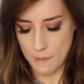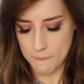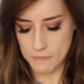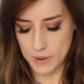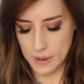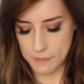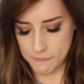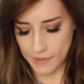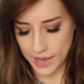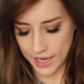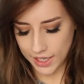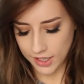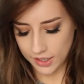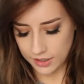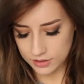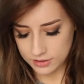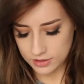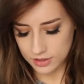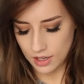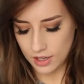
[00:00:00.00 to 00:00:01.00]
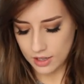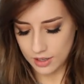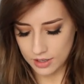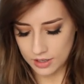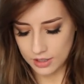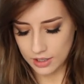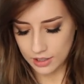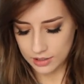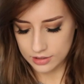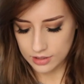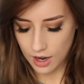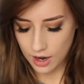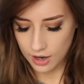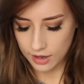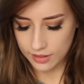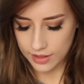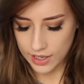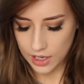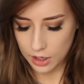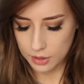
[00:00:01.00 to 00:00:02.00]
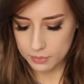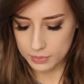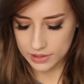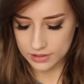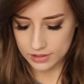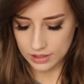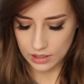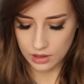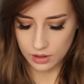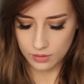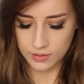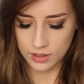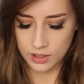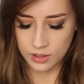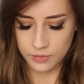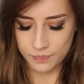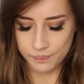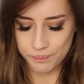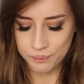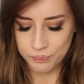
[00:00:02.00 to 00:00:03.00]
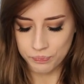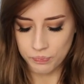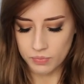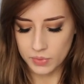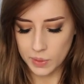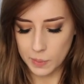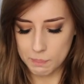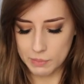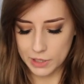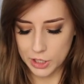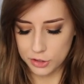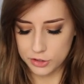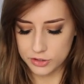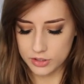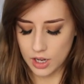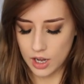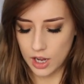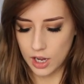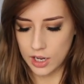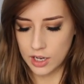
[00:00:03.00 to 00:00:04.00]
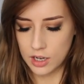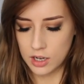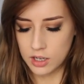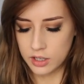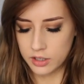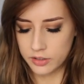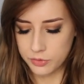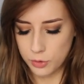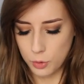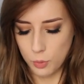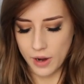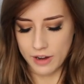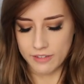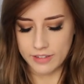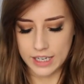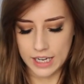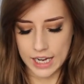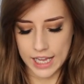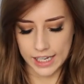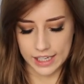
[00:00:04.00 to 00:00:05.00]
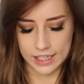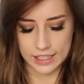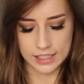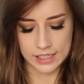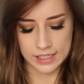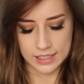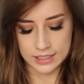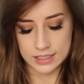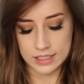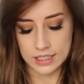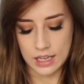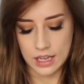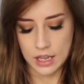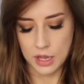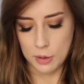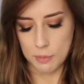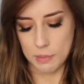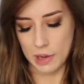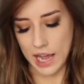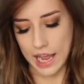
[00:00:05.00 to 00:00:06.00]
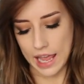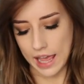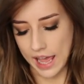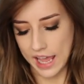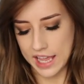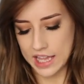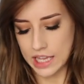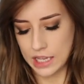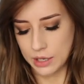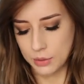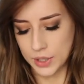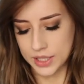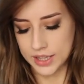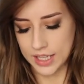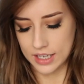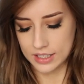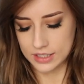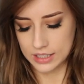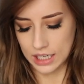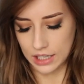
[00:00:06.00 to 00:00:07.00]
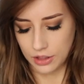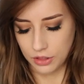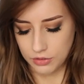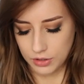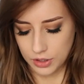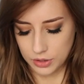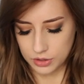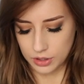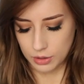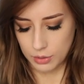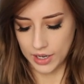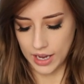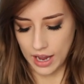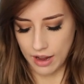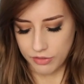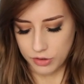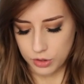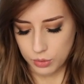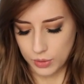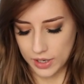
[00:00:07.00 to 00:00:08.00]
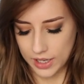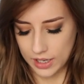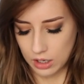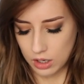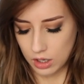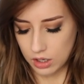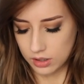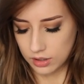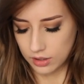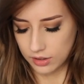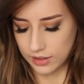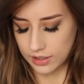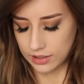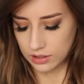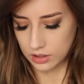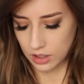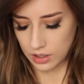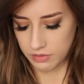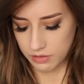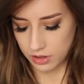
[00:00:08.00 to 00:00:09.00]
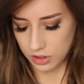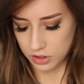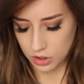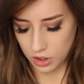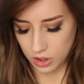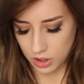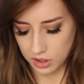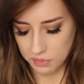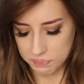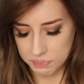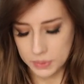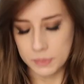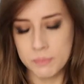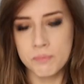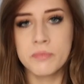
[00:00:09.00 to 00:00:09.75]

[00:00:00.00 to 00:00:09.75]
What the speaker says: My main concern is, are they going to be see-through? Because I love wearing leggings, but I hate it when they're see-through, so I have to wear long things over the top.